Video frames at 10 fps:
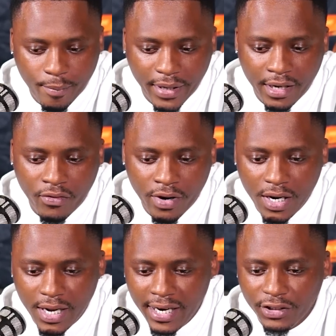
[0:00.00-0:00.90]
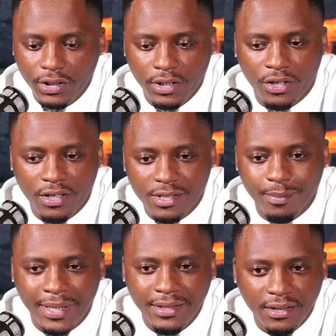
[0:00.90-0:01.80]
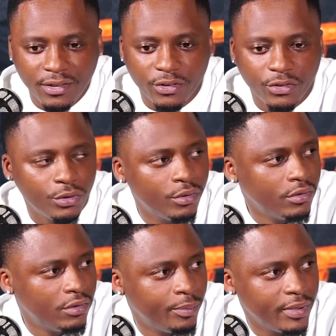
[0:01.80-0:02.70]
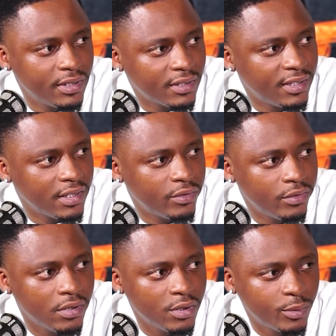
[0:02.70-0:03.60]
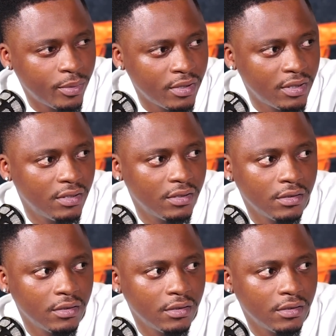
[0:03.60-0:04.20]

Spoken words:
It really actually costs money to be successful in sport.